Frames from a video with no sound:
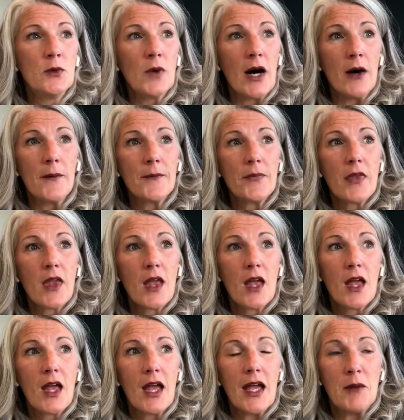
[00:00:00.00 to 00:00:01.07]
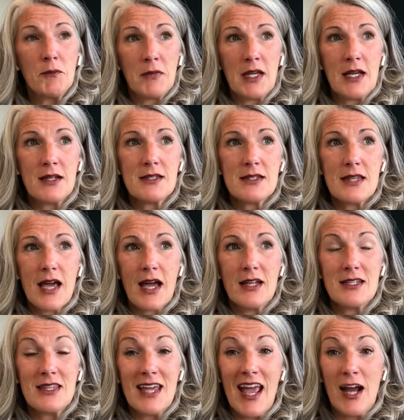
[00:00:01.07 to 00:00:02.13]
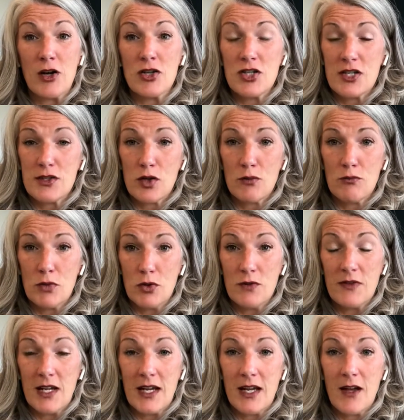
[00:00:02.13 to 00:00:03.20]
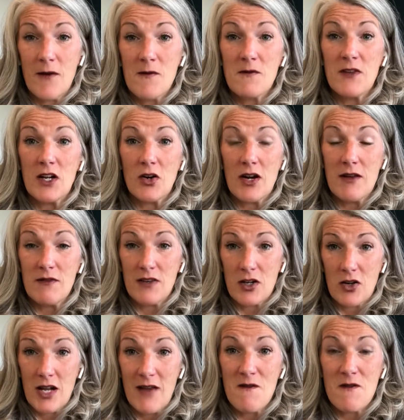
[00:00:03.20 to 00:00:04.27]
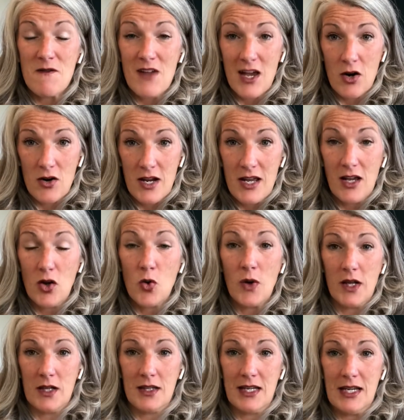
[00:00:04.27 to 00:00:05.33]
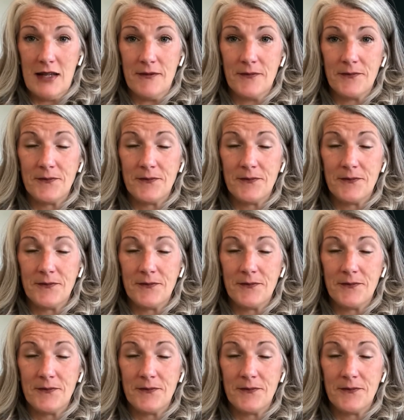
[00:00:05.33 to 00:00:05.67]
well, it means that the energies are moving very, very, very quickly,